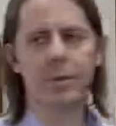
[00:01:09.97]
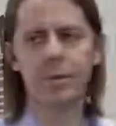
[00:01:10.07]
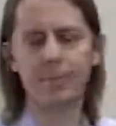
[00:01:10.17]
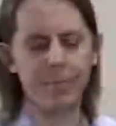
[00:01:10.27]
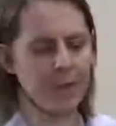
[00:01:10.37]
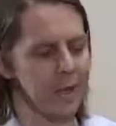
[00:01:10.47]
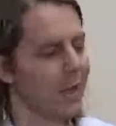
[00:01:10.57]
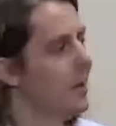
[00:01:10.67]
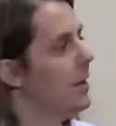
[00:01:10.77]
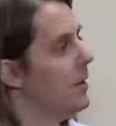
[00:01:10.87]
Right.
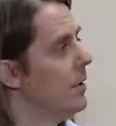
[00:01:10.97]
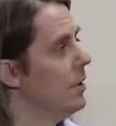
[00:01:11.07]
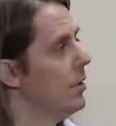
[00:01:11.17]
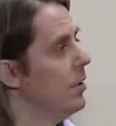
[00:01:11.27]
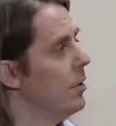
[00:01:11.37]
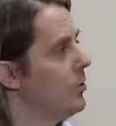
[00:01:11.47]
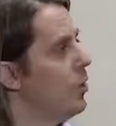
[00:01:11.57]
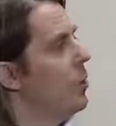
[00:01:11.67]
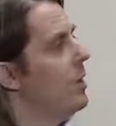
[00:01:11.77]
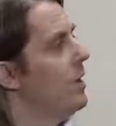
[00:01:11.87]

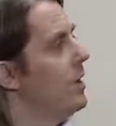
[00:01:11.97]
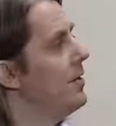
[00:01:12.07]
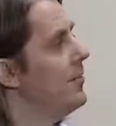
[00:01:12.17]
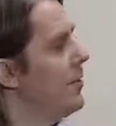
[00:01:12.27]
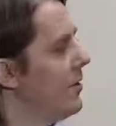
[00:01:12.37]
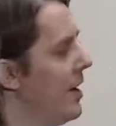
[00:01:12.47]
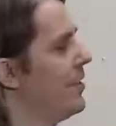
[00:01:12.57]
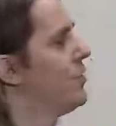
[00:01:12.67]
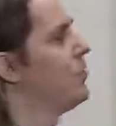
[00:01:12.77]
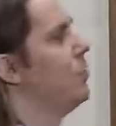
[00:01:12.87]
So if that
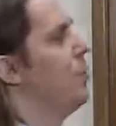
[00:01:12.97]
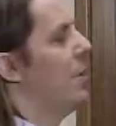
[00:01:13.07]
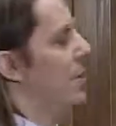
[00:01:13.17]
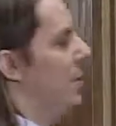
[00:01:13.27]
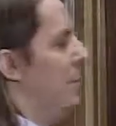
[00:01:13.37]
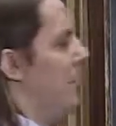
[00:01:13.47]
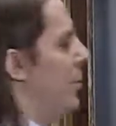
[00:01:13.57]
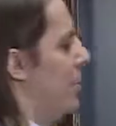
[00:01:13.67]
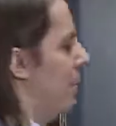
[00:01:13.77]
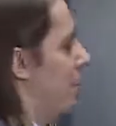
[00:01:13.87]
is true, then we
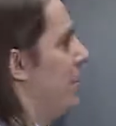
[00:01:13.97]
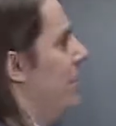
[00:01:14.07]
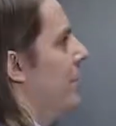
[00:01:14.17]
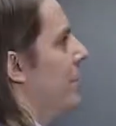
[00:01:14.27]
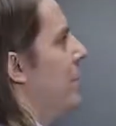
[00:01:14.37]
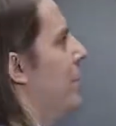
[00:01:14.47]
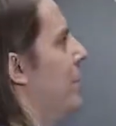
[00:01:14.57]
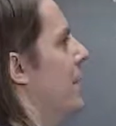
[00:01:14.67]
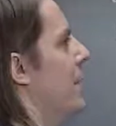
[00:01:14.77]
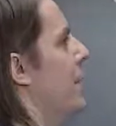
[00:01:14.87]
plug 0
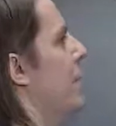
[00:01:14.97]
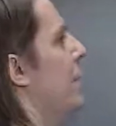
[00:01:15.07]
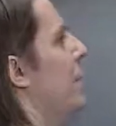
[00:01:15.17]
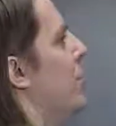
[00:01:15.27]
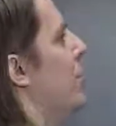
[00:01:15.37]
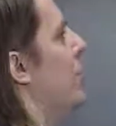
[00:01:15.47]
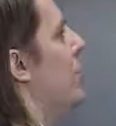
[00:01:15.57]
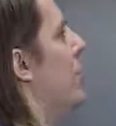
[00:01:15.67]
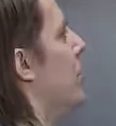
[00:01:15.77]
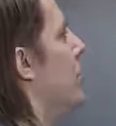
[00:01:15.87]
into here, cosine
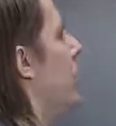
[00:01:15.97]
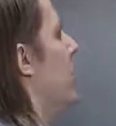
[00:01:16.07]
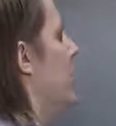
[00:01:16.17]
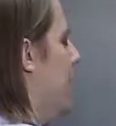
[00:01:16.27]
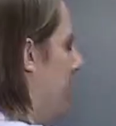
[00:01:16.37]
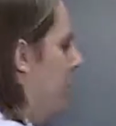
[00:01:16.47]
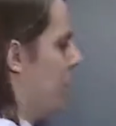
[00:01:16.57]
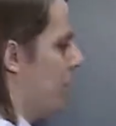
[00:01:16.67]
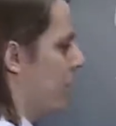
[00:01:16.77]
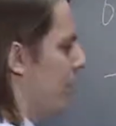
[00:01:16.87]
0 is 1, and
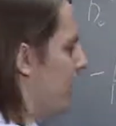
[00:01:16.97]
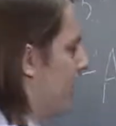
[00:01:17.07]
of course,